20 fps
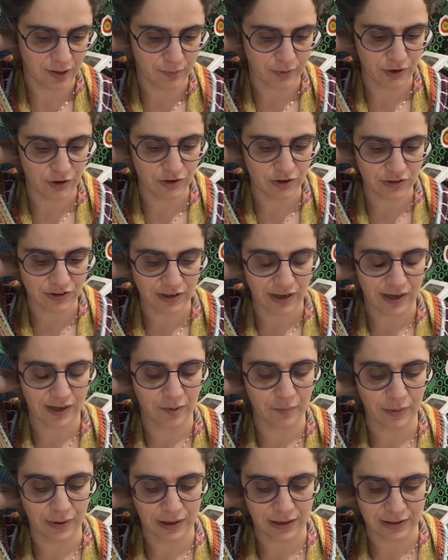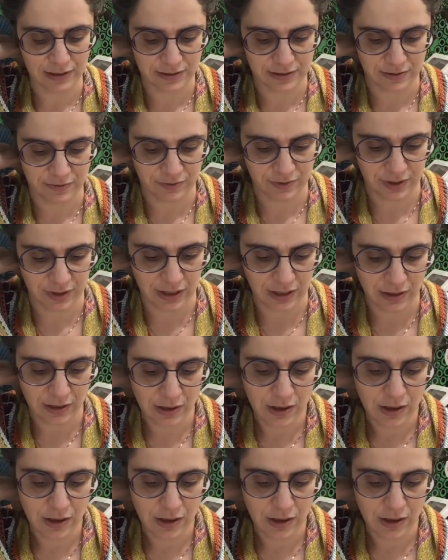but you're deciding positively,